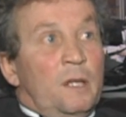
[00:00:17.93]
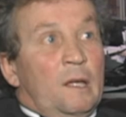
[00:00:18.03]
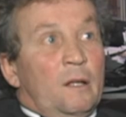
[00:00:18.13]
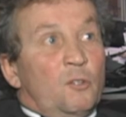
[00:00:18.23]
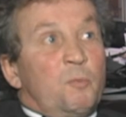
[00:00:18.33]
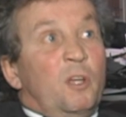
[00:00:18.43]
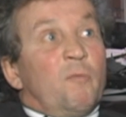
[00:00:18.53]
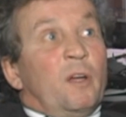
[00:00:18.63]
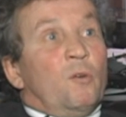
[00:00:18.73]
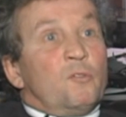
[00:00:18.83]
And I'll speak
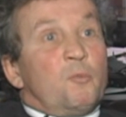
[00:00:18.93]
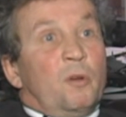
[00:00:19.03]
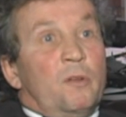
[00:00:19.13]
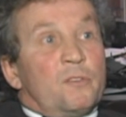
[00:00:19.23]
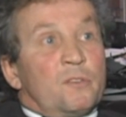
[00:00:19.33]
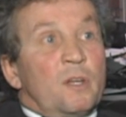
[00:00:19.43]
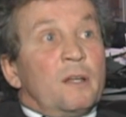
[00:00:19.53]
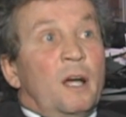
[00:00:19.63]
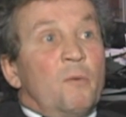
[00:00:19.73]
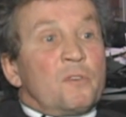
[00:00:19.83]
of my own experiences.
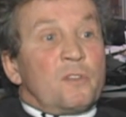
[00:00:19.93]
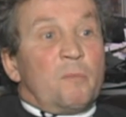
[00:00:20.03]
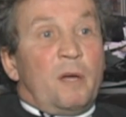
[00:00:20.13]
I wasn't